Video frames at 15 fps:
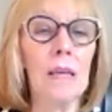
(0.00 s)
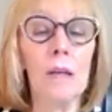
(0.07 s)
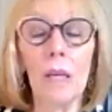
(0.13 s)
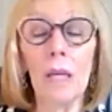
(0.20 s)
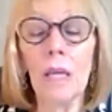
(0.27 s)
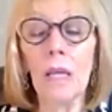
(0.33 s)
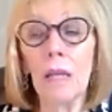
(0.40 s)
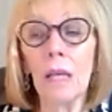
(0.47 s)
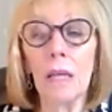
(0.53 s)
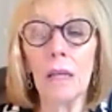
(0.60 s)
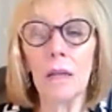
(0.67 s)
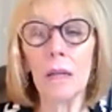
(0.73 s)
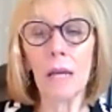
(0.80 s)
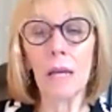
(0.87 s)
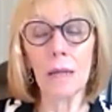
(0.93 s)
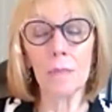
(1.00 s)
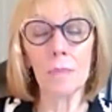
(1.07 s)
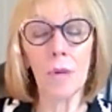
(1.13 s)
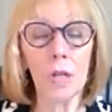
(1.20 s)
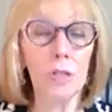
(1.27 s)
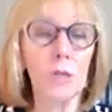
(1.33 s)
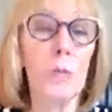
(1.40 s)
in
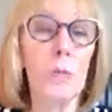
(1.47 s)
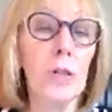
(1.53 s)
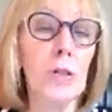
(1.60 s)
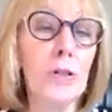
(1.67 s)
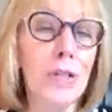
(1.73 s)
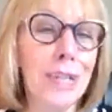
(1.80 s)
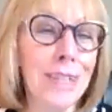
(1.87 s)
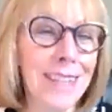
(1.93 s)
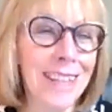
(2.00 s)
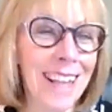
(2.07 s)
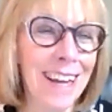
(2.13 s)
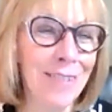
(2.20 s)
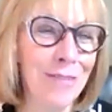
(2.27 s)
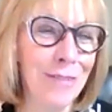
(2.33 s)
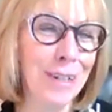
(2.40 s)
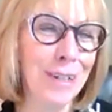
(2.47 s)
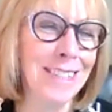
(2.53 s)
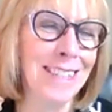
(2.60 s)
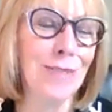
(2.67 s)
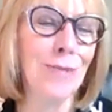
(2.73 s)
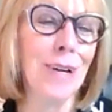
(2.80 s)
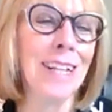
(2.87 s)
entrepreneurial efforts, as
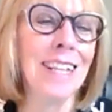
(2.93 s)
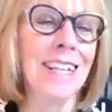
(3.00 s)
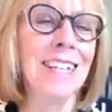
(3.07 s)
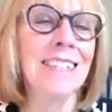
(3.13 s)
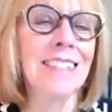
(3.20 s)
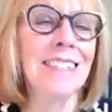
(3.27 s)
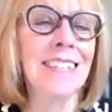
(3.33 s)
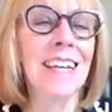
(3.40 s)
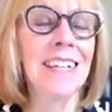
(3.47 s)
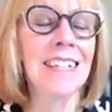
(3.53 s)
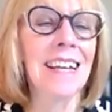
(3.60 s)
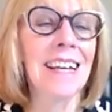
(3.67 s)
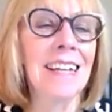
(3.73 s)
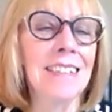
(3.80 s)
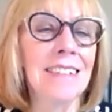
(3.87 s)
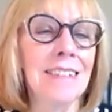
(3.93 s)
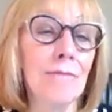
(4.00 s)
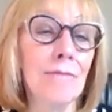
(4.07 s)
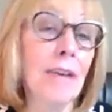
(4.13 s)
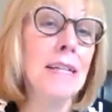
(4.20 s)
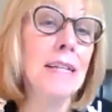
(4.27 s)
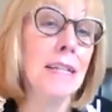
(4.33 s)
well as
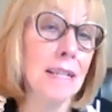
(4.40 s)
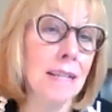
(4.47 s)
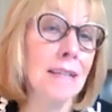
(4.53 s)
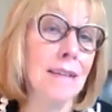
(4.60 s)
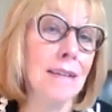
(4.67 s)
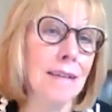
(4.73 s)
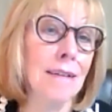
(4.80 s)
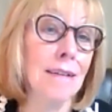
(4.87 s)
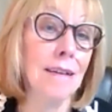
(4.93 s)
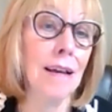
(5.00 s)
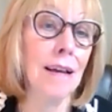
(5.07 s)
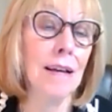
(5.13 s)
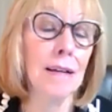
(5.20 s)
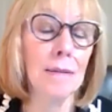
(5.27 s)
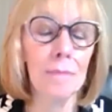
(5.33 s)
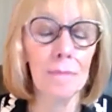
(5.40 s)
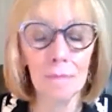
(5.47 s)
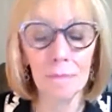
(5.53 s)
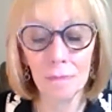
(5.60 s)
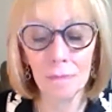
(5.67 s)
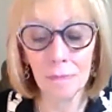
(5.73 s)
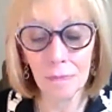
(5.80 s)
finding
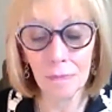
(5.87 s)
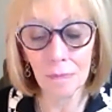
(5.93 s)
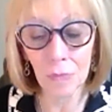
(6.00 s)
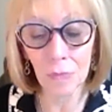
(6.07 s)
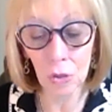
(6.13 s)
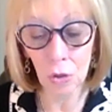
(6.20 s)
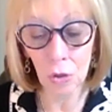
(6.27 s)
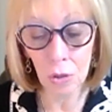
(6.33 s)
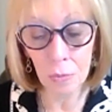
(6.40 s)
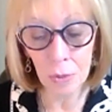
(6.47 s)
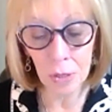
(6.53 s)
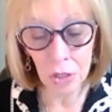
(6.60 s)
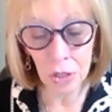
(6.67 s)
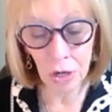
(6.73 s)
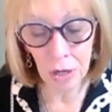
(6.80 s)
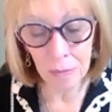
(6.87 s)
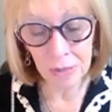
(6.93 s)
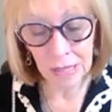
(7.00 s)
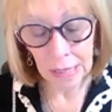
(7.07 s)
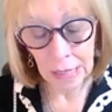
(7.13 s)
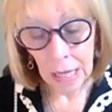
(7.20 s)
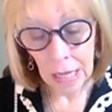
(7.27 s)
corporate jobs.
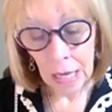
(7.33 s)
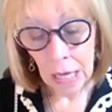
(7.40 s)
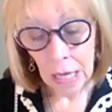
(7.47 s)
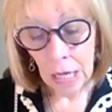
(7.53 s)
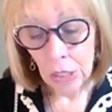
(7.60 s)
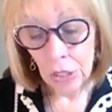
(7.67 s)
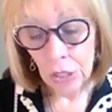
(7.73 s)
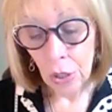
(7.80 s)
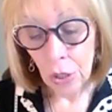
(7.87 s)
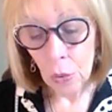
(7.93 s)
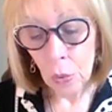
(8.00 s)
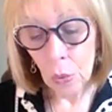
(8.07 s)
So